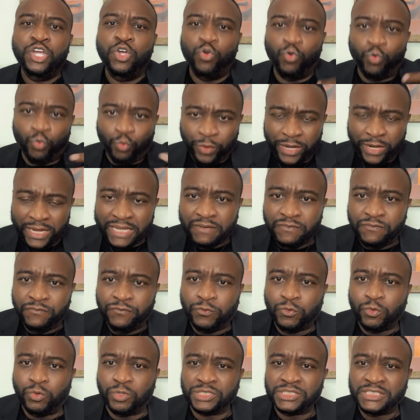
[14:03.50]

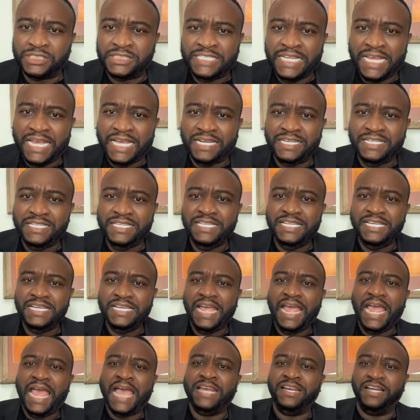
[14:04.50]
reinforced daily
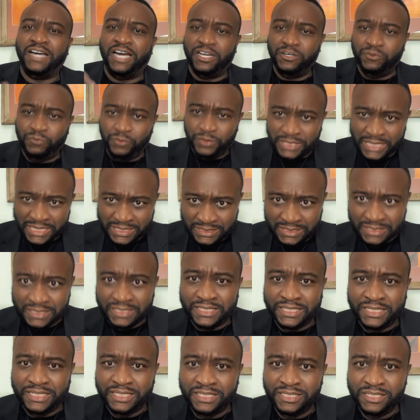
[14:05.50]
and
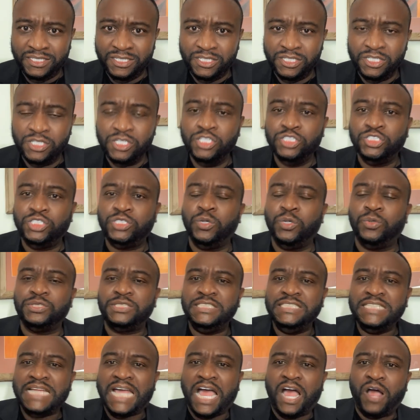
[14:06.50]
unrelentingly. So
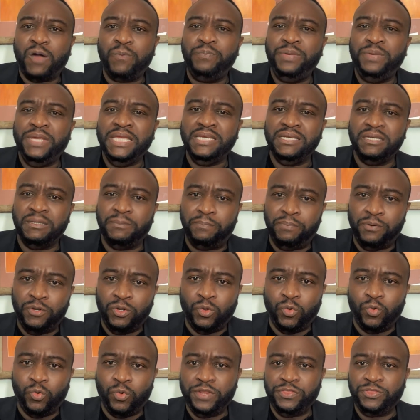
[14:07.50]
it's now being
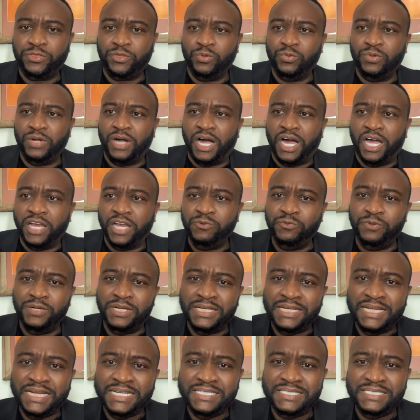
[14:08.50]
deployed through
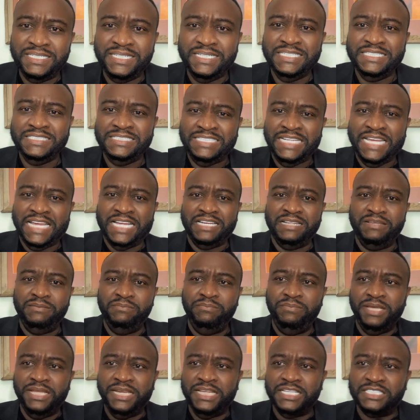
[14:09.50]
unrelenting daily
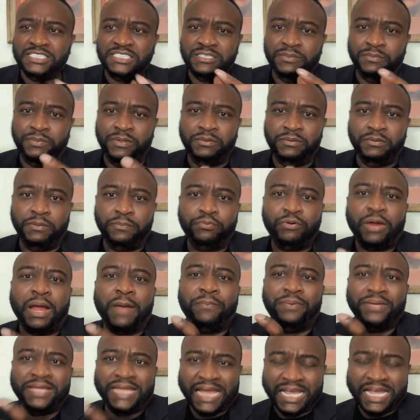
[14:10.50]
media subliminal
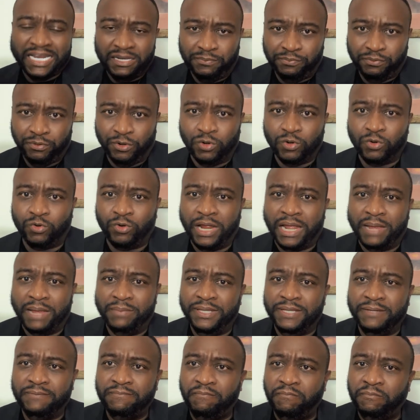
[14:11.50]
propaganda
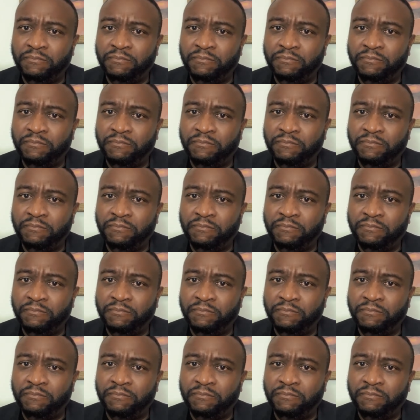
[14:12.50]
programming.